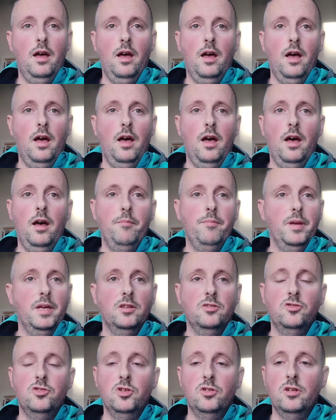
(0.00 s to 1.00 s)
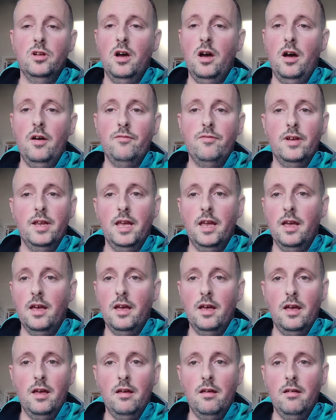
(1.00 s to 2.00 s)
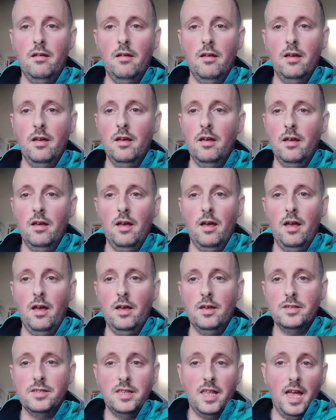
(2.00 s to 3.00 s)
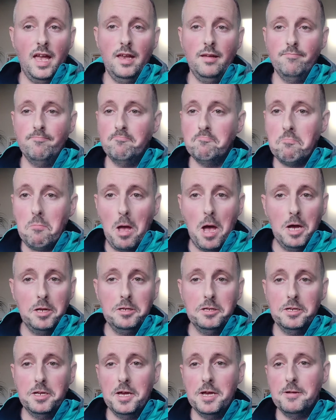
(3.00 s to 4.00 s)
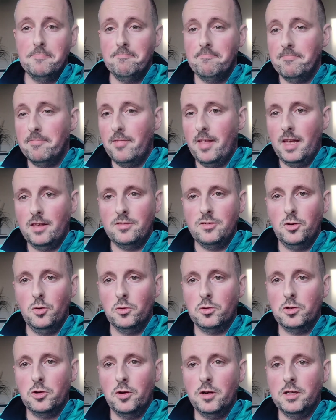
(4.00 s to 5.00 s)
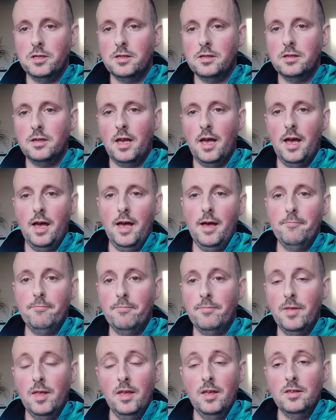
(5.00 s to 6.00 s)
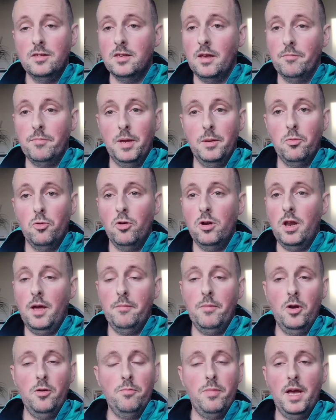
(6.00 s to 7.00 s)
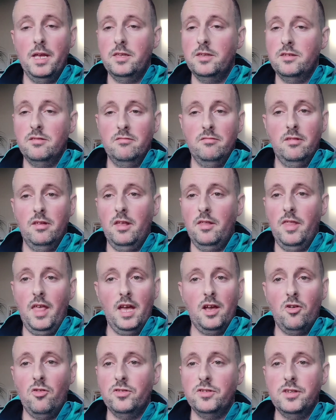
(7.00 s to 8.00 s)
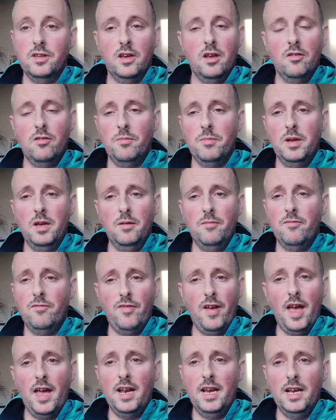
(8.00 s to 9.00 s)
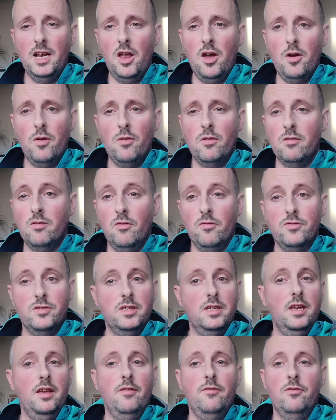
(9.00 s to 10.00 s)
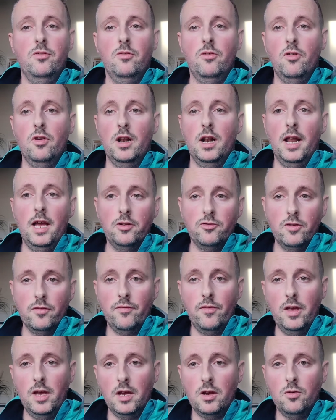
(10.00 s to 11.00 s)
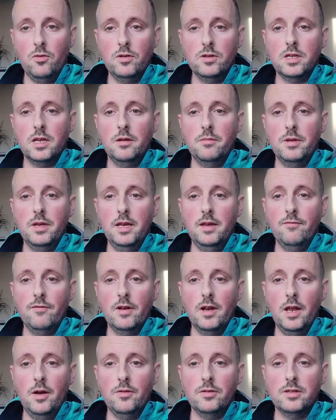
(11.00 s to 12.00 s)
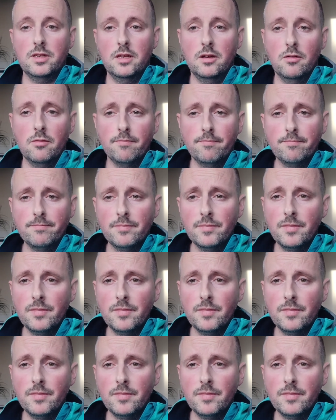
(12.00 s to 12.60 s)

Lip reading: a big 2.5 litre estate. I don't know. That's your choice. Some people on like mopeds, their costs are going to be fairly low. And obviously, if you've got an electric vehicle, it's going to be even lower still.